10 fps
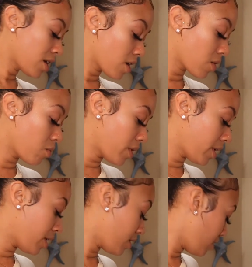her
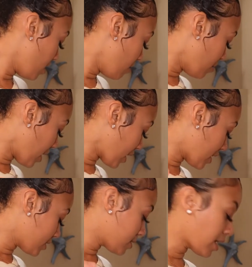one But I
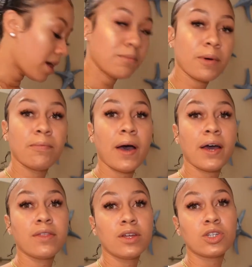gotta stop by
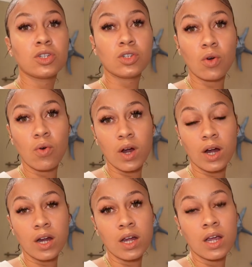this store